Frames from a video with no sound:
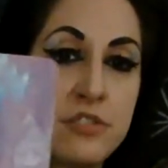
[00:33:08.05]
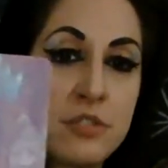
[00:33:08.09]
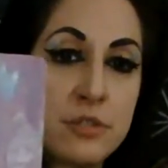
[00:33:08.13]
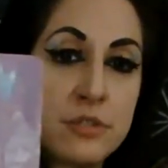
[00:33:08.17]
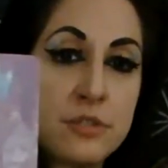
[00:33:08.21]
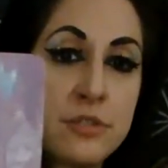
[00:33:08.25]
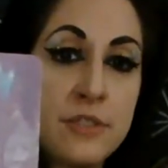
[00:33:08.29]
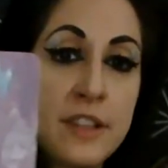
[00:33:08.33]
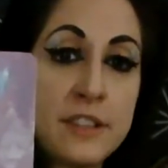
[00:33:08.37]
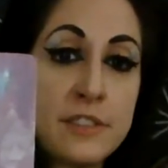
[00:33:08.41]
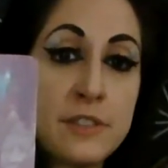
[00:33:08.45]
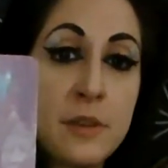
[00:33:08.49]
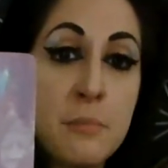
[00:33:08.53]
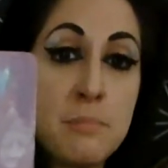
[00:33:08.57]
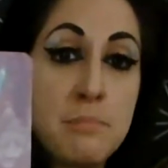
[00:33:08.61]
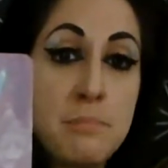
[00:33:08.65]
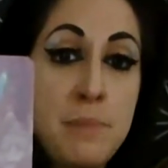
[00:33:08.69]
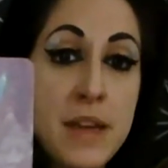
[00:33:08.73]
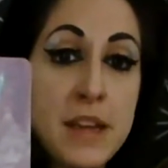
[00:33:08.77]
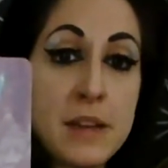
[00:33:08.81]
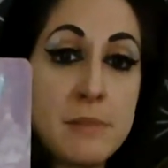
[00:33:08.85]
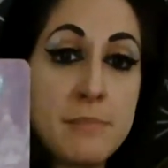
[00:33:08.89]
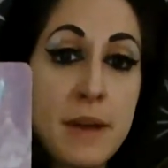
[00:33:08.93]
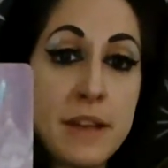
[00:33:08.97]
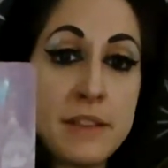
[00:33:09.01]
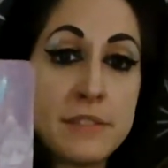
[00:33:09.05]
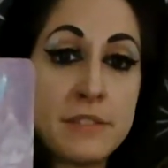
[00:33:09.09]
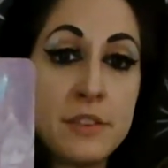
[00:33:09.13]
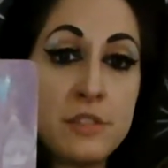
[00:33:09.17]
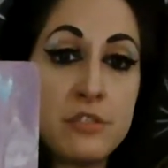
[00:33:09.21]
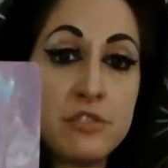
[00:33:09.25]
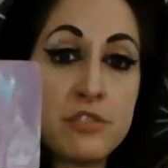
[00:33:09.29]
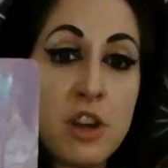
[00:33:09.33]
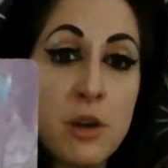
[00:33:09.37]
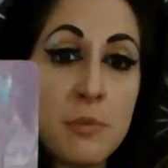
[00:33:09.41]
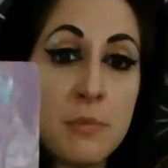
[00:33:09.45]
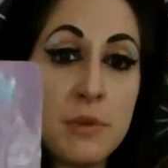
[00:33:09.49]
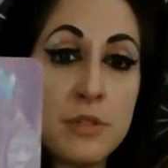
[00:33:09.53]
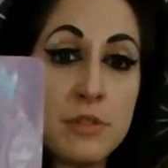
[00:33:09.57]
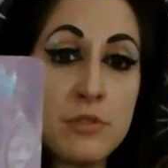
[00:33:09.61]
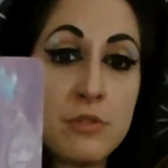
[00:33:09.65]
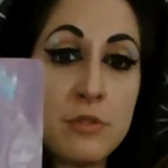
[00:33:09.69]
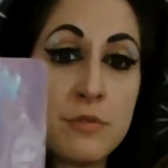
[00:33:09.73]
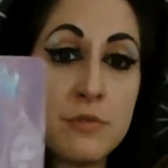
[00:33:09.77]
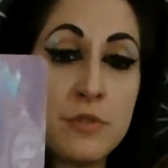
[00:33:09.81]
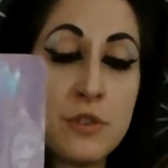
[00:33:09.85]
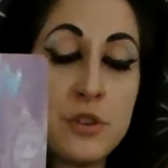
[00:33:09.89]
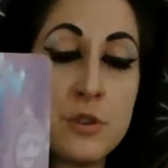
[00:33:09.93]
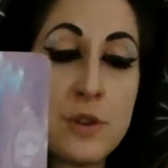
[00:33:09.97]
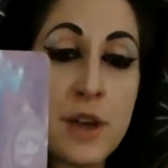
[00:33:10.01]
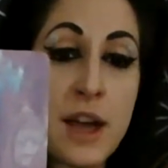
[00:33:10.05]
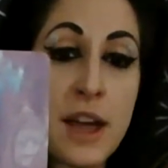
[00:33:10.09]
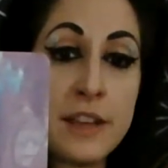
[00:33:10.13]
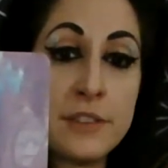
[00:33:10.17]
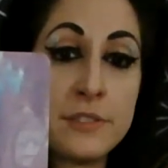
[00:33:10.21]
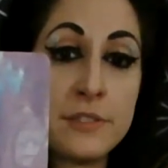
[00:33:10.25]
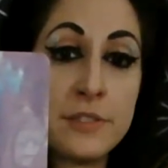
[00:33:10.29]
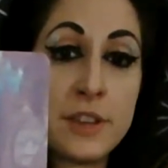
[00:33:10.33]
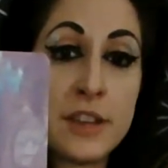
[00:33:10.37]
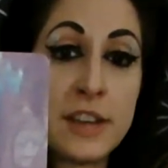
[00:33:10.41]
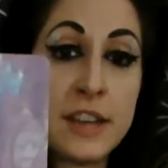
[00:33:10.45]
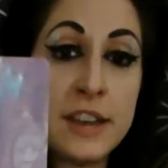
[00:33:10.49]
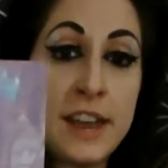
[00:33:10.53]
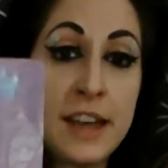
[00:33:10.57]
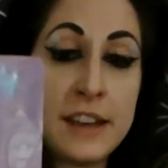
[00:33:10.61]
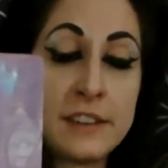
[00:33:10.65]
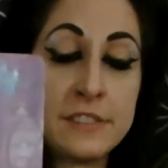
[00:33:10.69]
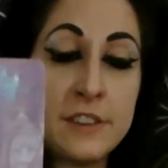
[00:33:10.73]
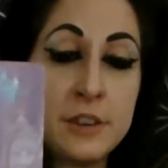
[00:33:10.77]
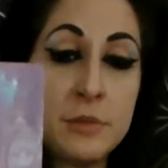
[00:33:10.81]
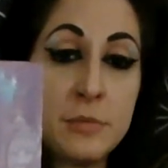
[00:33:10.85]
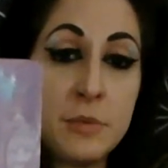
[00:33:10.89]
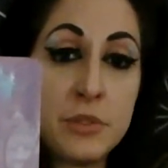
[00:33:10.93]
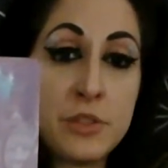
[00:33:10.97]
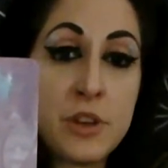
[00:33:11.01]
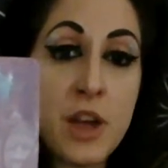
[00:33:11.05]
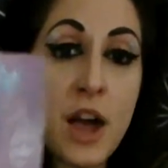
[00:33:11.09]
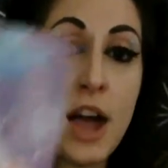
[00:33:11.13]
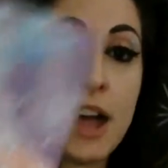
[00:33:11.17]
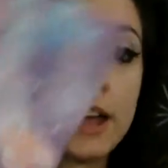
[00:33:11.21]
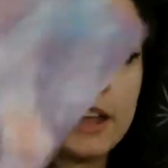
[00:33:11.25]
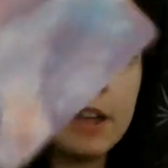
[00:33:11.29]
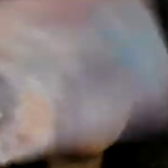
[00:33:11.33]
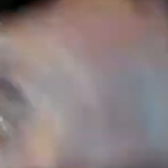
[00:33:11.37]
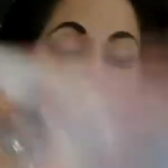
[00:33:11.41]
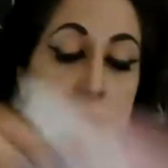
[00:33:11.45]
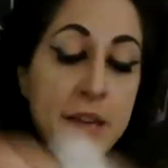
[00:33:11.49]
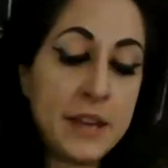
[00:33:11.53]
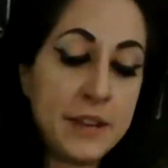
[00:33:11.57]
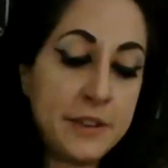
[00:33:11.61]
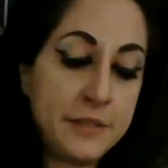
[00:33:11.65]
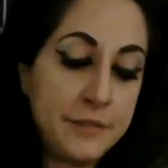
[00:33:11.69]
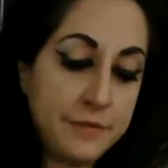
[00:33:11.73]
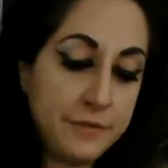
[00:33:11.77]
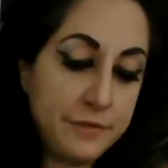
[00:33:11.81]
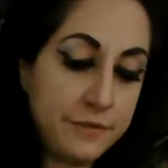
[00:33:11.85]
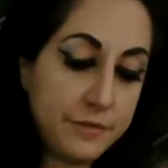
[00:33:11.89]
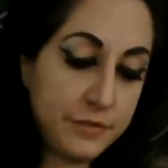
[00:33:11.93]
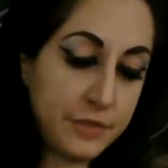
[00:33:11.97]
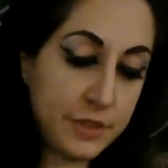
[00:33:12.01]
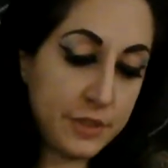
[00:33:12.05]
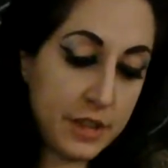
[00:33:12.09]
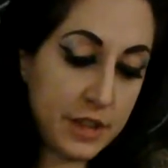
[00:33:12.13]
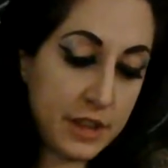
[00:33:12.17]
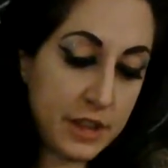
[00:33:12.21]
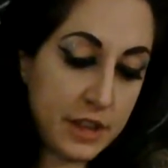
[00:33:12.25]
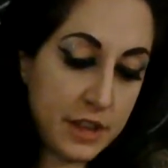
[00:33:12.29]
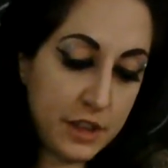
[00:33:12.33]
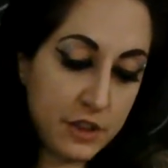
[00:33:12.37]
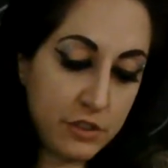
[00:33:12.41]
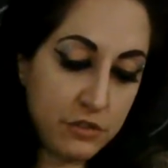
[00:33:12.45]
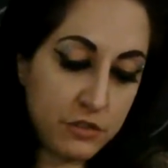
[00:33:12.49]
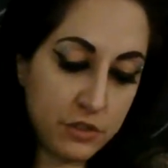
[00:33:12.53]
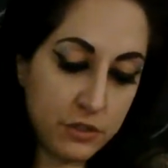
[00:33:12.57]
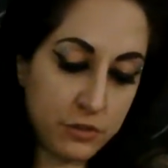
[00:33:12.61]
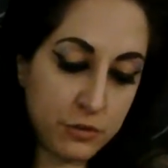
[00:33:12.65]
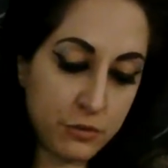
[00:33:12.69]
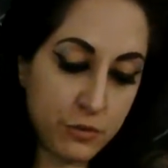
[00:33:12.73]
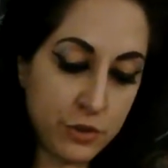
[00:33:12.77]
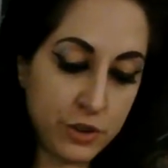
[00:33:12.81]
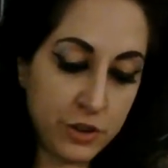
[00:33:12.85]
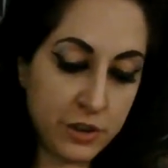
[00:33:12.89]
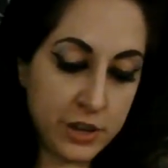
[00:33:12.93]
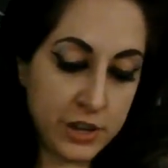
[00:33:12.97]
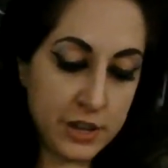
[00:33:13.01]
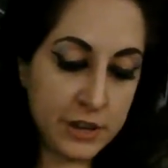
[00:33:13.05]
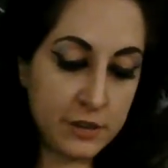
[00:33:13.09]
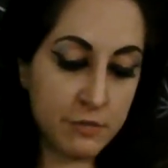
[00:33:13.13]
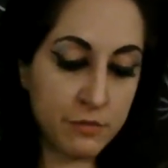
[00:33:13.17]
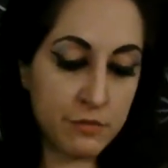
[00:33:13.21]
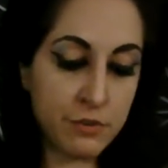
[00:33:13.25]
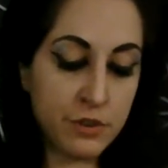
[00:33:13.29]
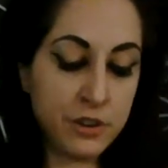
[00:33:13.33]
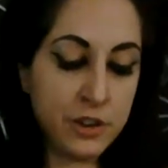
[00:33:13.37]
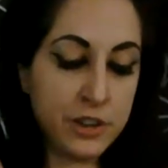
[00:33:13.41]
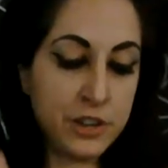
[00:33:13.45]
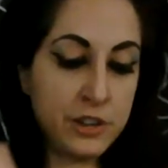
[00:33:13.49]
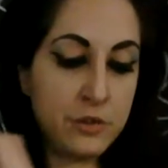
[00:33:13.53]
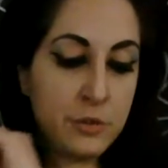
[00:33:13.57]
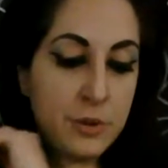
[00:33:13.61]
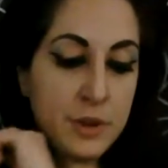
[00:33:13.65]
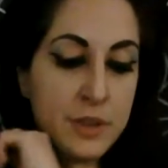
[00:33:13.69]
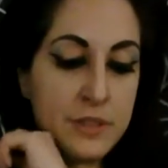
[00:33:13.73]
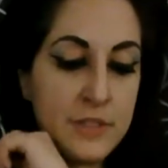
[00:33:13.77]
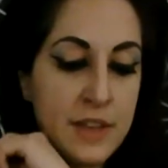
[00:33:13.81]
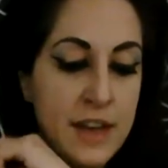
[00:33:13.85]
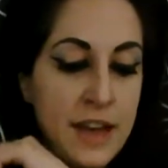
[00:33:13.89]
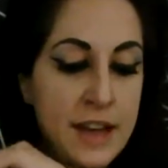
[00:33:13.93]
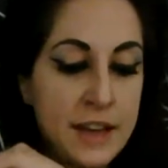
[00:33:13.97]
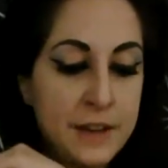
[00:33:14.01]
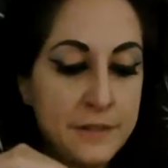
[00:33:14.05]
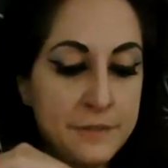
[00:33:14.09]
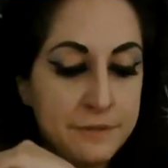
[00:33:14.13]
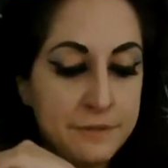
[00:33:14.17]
So that's a big message coming through for you guys. The connecting with Gaia bit. Just really, really doing that.